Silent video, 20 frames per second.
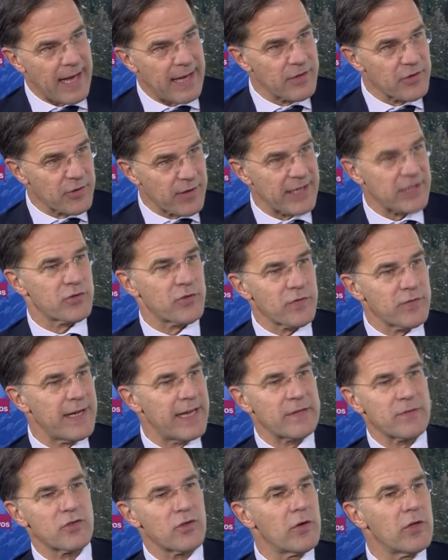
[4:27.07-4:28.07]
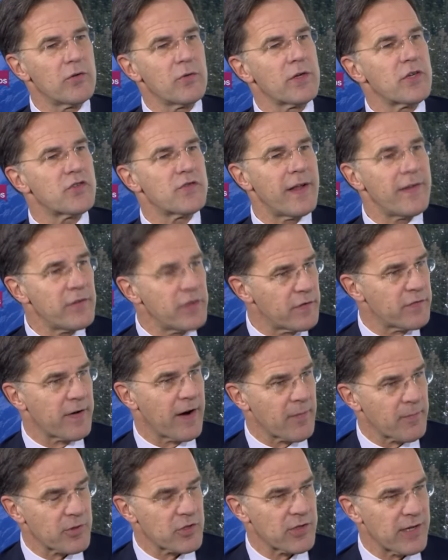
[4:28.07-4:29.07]
and the rest of NATO was only doing
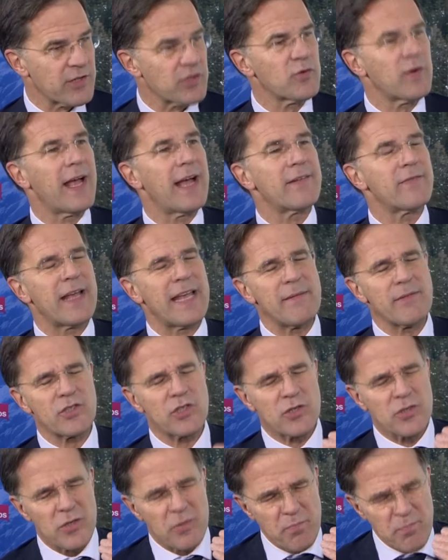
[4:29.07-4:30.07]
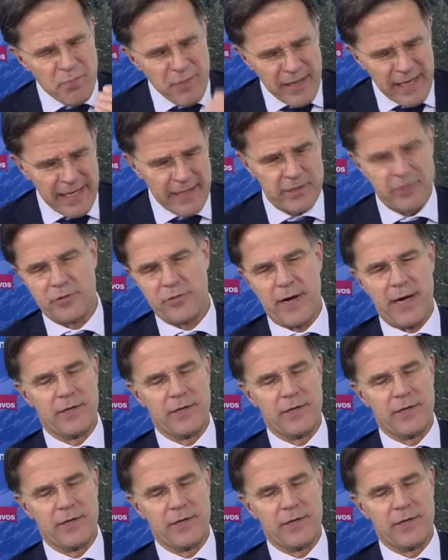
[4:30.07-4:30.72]
25%. So he was completely